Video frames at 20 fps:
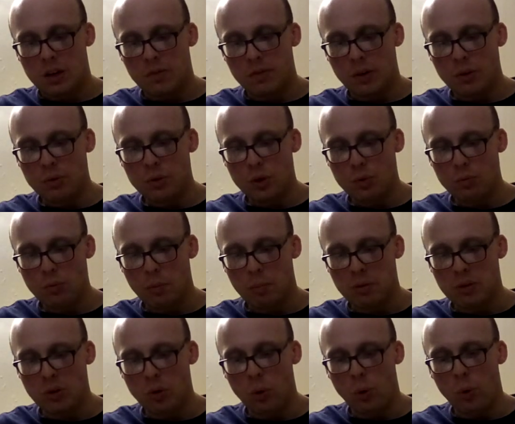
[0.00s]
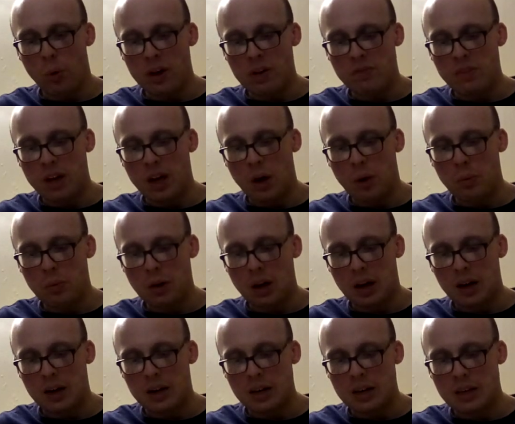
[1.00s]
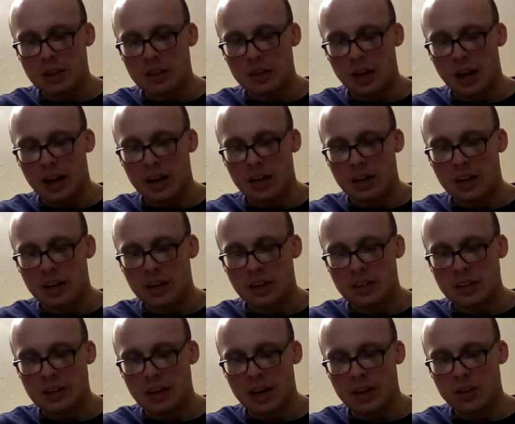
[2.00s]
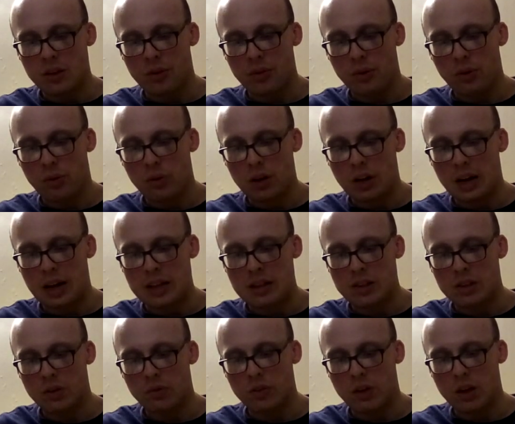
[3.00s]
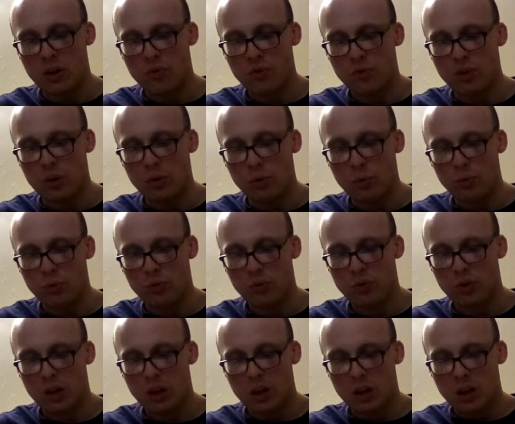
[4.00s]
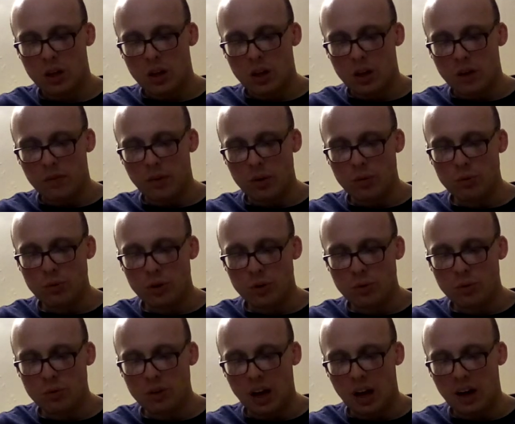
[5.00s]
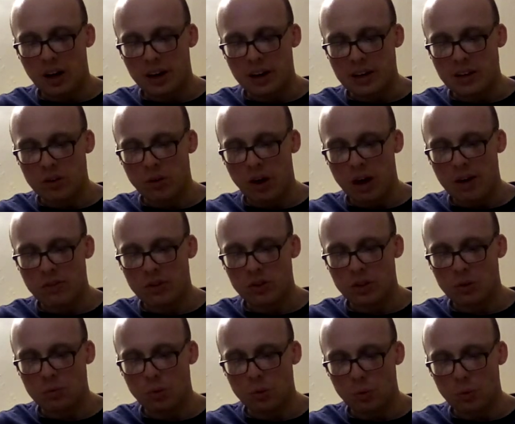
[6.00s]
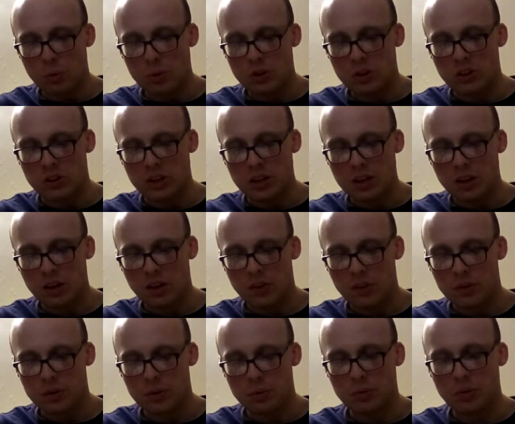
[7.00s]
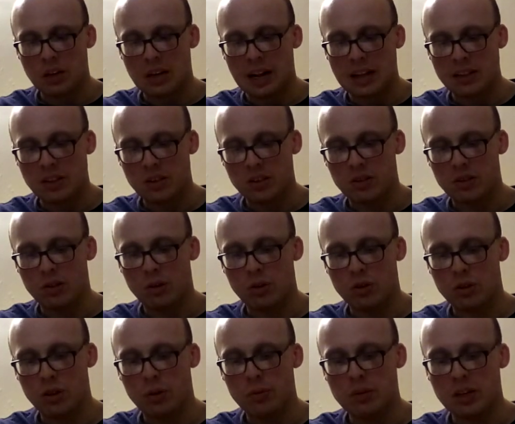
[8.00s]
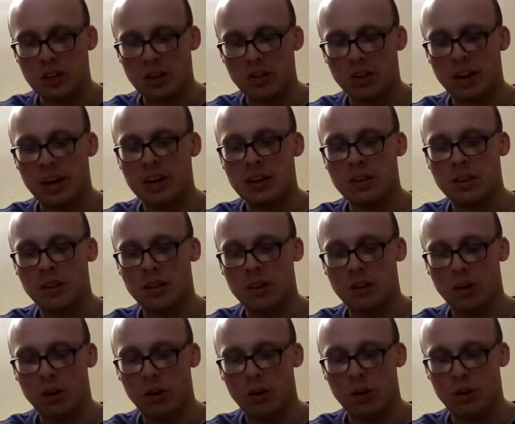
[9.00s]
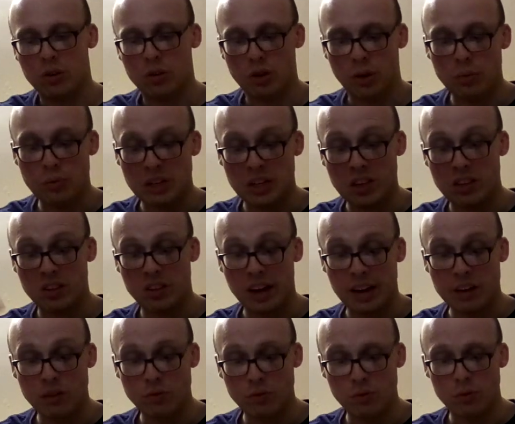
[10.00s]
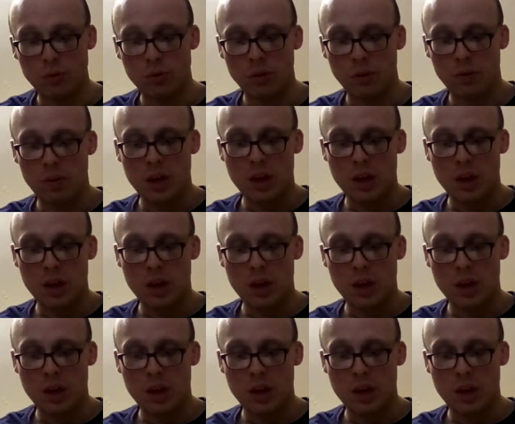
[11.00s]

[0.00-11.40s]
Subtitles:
Those who are pure in their own eyes and yet are not cleansed of their filth. Those whose eyes are ever so haughty, whose glances are so disdainful.